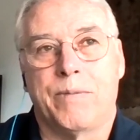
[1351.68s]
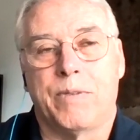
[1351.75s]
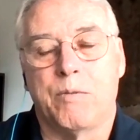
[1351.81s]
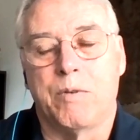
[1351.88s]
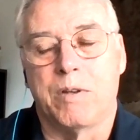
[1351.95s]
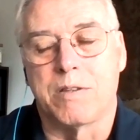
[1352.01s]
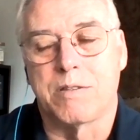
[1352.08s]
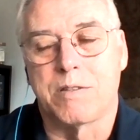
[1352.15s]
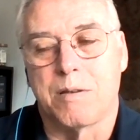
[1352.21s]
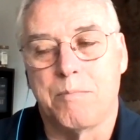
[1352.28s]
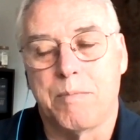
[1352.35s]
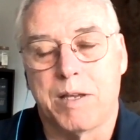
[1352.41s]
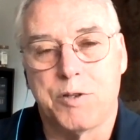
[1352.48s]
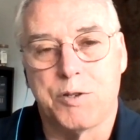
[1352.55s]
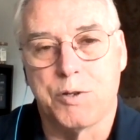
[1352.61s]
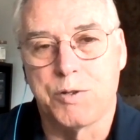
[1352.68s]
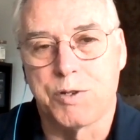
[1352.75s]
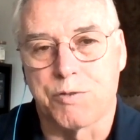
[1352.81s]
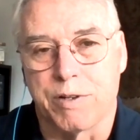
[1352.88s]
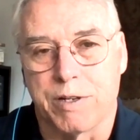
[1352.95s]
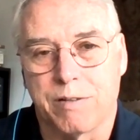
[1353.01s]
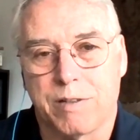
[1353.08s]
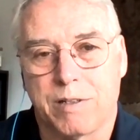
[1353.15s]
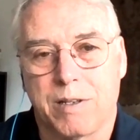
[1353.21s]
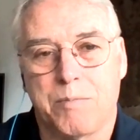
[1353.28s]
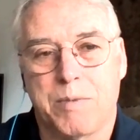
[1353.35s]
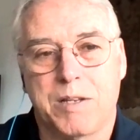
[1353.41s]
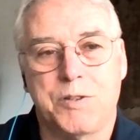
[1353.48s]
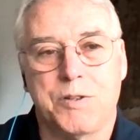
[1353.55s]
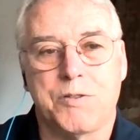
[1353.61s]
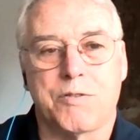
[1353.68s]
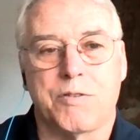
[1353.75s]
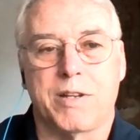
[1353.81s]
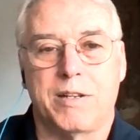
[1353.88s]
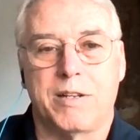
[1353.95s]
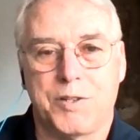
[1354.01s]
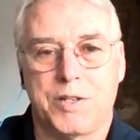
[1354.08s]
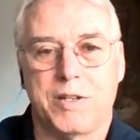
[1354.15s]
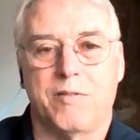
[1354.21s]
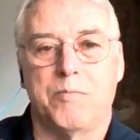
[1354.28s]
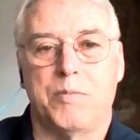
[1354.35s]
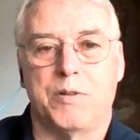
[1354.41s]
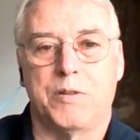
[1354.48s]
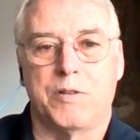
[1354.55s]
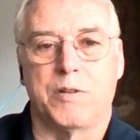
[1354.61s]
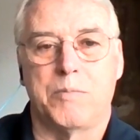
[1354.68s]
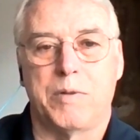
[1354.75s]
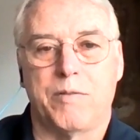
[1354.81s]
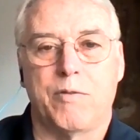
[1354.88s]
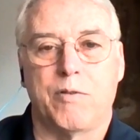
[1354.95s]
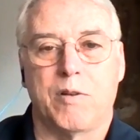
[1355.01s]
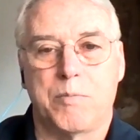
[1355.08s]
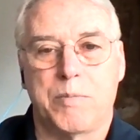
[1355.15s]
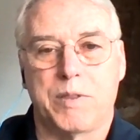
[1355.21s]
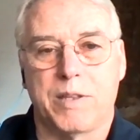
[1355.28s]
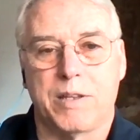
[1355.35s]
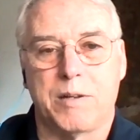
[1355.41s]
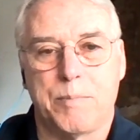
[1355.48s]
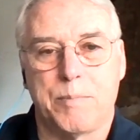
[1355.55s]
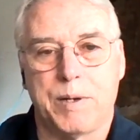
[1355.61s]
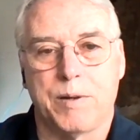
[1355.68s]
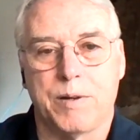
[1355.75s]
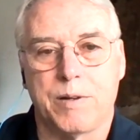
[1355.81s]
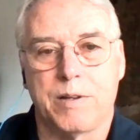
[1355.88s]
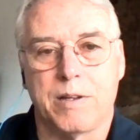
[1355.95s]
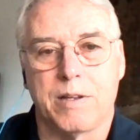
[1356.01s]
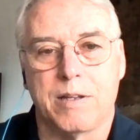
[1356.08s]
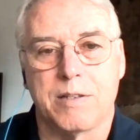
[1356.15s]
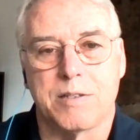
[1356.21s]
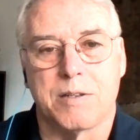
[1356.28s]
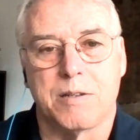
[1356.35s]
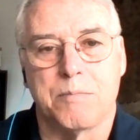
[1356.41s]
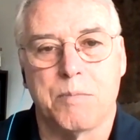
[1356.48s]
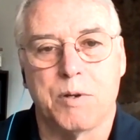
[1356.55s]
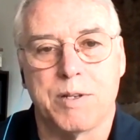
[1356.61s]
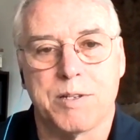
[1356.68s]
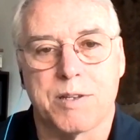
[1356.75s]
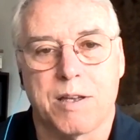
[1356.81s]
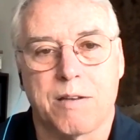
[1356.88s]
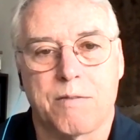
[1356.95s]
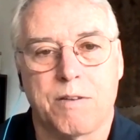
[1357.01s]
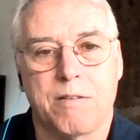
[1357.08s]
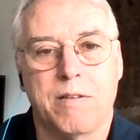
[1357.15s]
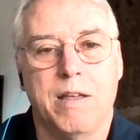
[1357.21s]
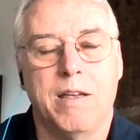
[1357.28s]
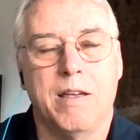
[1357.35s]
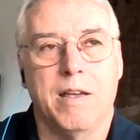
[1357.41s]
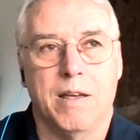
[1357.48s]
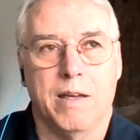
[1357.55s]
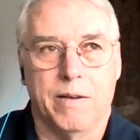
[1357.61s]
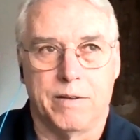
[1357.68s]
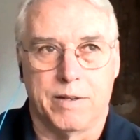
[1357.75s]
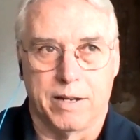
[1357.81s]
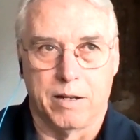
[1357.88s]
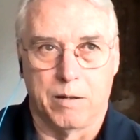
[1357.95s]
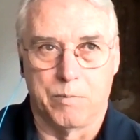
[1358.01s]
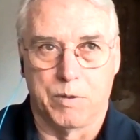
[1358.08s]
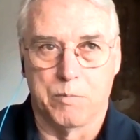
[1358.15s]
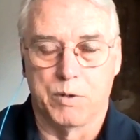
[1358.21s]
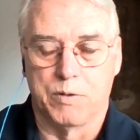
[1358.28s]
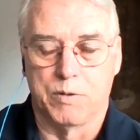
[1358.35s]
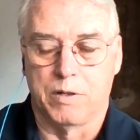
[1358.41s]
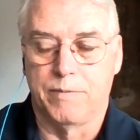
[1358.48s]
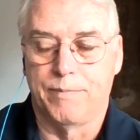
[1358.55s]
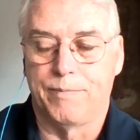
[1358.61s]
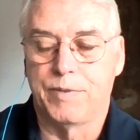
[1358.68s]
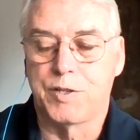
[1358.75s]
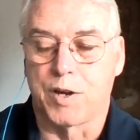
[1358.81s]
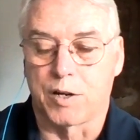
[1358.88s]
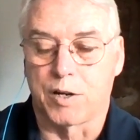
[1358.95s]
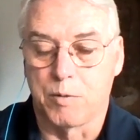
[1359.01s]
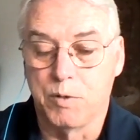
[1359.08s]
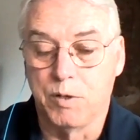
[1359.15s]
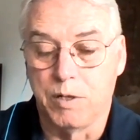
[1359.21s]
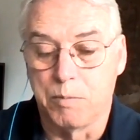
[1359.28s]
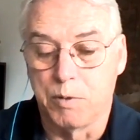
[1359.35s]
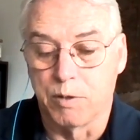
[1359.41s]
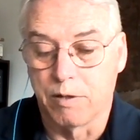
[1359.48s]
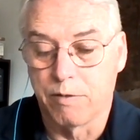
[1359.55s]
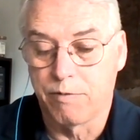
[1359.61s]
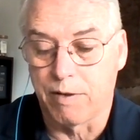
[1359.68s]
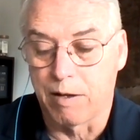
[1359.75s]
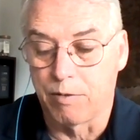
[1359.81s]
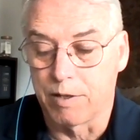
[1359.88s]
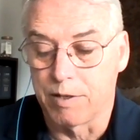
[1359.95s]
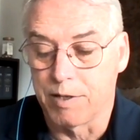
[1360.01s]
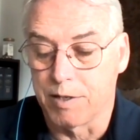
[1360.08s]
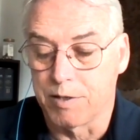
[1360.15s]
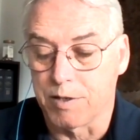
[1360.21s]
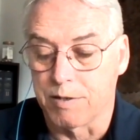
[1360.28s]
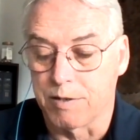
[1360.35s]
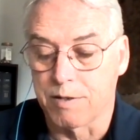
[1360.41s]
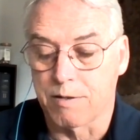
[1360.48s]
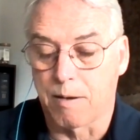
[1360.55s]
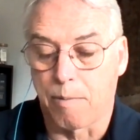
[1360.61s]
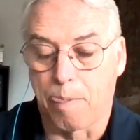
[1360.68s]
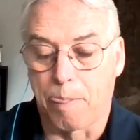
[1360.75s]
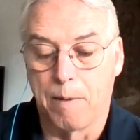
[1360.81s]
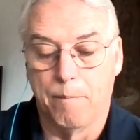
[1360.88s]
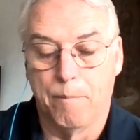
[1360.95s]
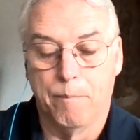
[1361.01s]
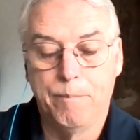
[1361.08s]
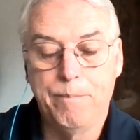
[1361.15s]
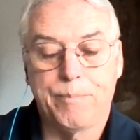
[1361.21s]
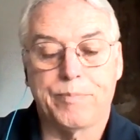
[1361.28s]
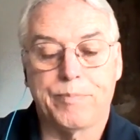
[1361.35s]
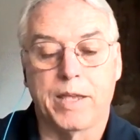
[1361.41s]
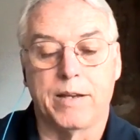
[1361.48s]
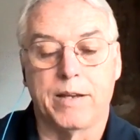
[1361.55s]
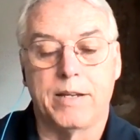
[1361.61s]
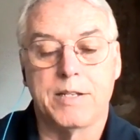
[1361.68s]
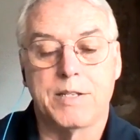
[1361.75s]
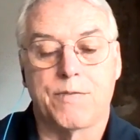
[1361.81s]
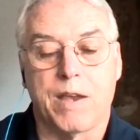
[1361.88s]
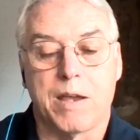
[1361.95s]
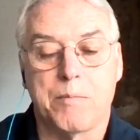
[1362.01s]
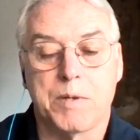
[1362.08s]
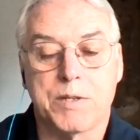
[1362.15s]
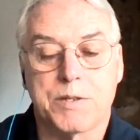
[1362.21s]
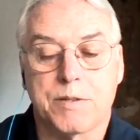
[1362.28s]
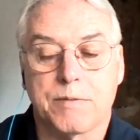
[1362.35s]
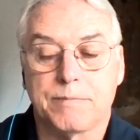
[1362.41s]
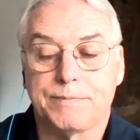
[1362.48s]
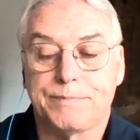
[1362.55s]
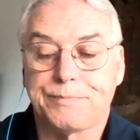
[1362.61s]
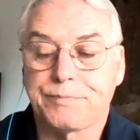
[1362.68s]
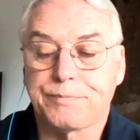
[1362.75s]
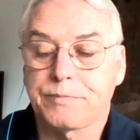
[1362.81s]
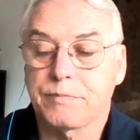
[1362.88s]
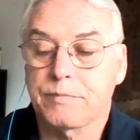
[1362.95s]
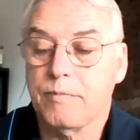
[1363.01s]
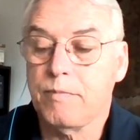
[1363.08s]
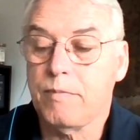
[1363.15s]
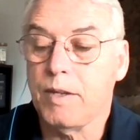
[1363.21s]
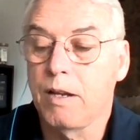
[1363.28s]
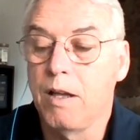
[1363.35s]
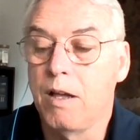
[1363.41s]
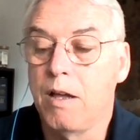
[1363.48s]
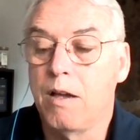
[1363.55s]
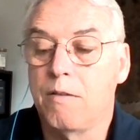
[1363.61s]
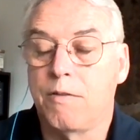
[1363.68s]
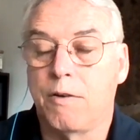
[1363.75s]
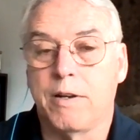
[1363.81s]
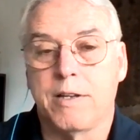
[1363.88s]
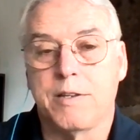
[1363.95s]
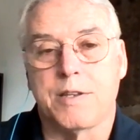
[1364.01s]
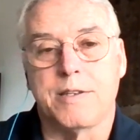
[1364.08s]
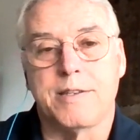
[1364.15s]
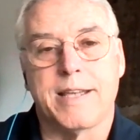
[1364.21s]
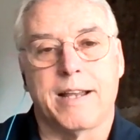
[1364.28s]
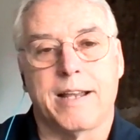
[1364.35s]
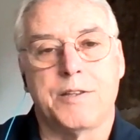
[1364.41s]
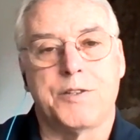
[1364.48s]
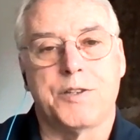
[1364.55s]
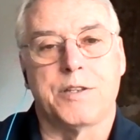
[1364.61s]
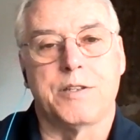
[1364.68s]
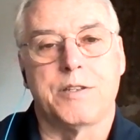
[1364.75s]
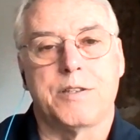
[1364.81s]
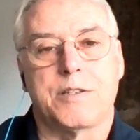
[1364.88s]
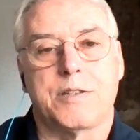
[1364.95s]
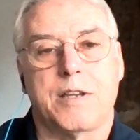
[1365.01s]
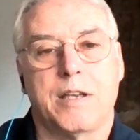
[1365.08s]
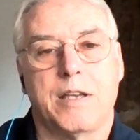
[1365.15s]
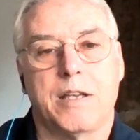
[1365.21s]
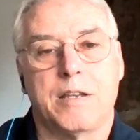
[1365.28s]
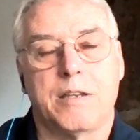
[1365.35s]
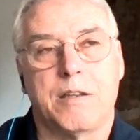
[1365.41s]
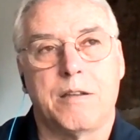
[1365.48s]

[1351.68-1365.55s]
was Manjusri. And Manjusri had achieved Buddhahood before, but then appeared as a Bodhisattva to help the Buddha. Shakyamuni Buddha found the teachings. And he's famous for his intelligence and